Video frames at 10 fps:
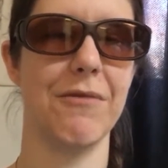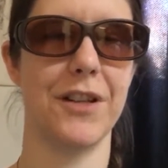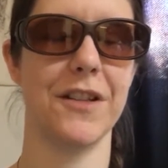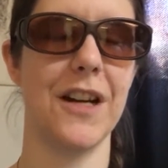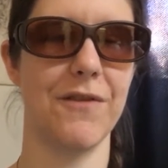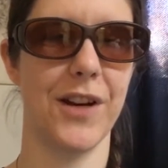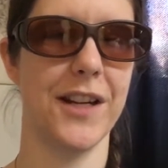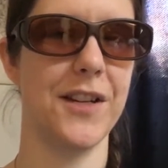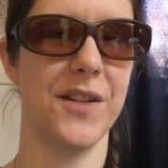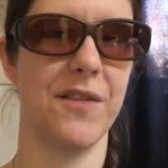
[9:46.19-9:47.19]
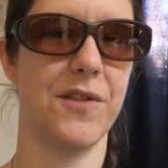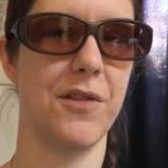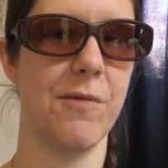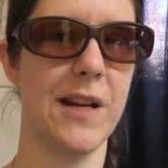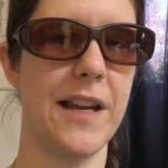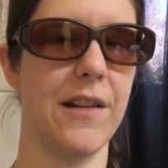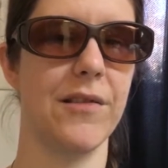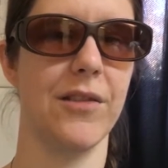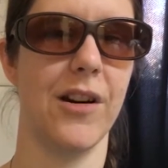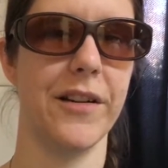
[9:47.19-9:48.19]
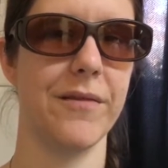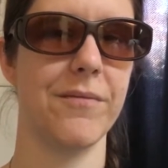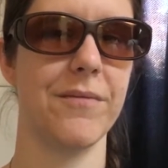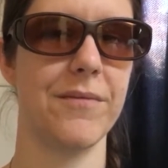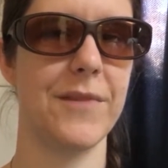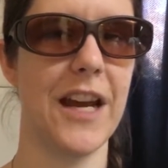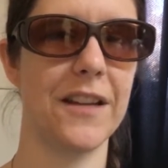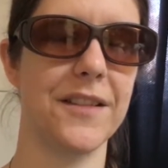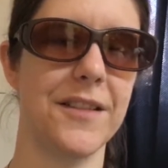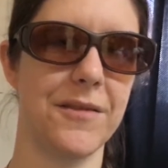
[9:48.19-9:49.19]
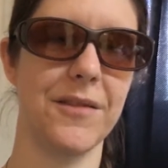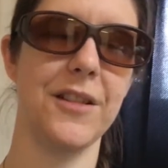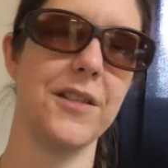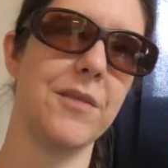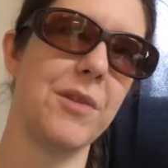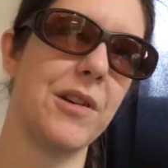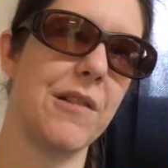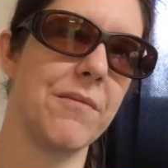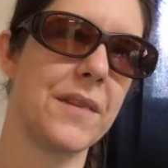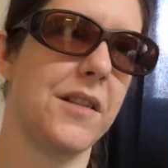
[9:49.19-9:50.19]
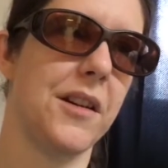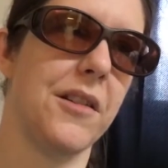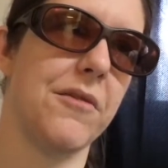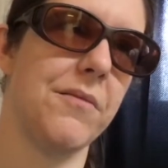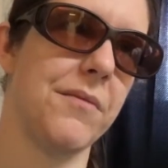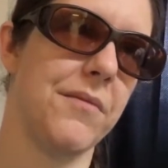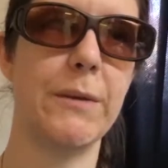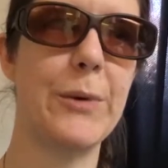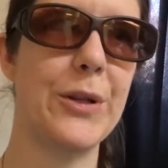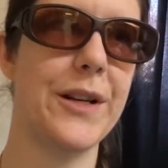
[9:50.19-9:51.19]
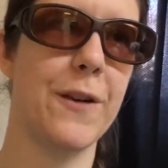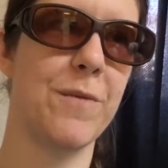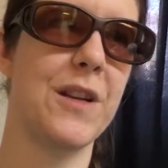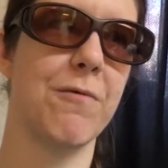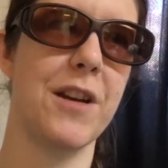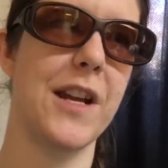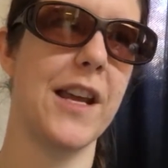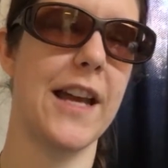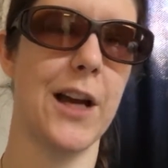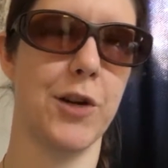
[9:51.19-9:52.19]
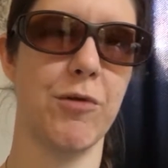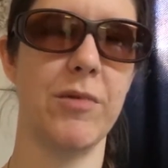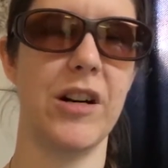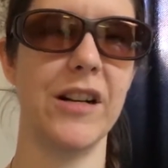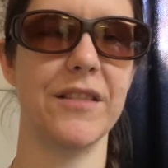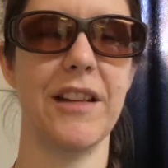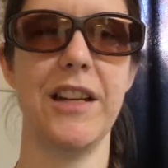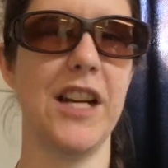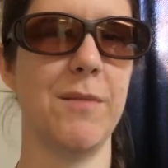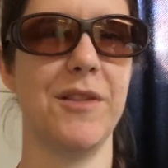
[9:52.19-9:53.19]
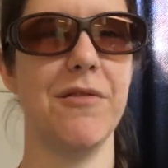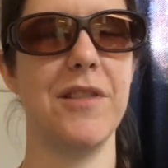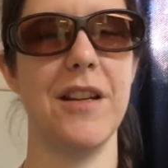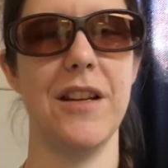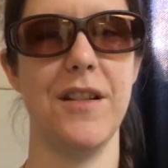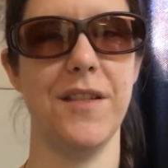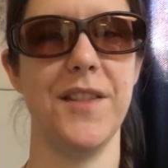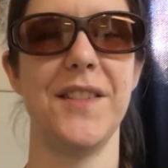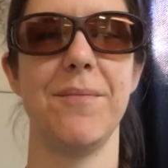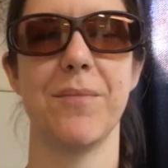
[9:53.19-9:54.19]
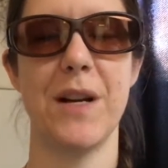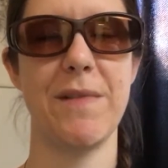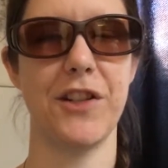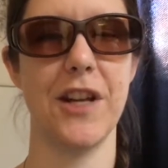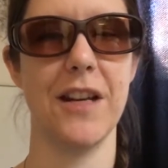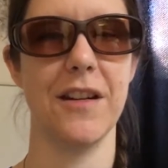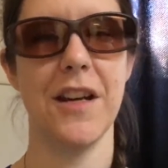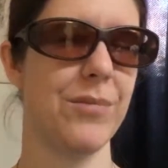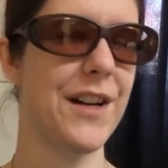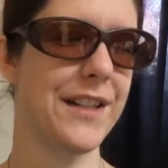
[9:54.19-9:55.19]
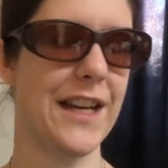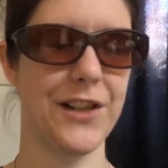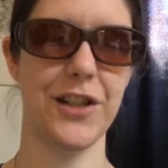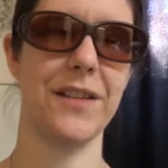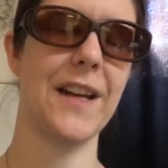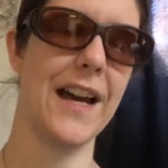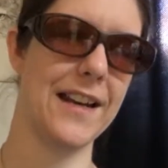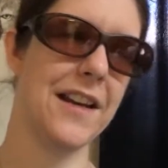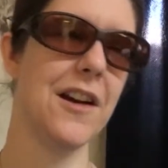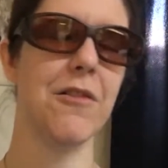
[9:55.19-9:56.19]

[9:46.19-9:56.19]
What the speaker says: Which is not very conducive to reading long text on the computer. So probability of me reading actual blogs anytime soon is pretty much none. Blog tangent aside,